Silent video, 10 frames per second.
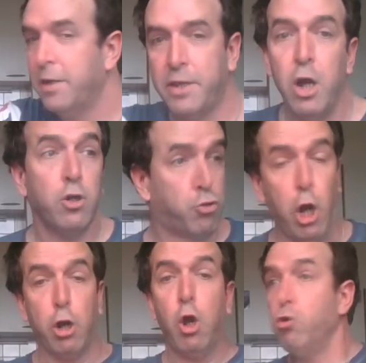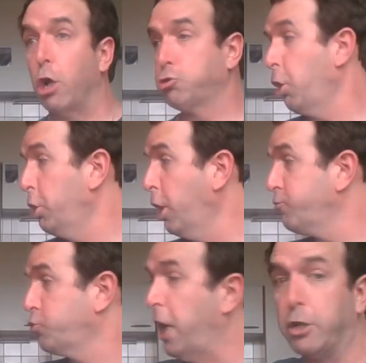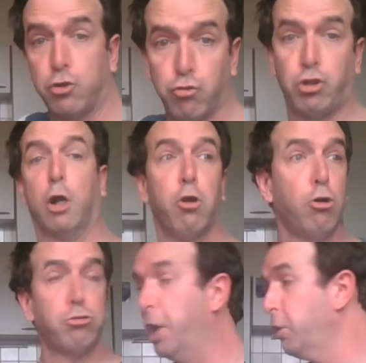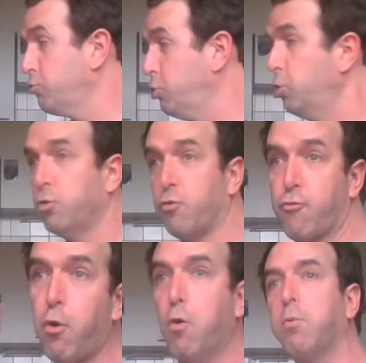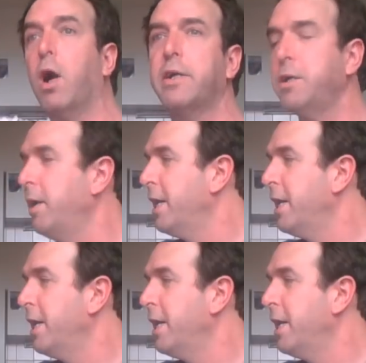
That's not enough statues. Tear those down too and throw a rocket.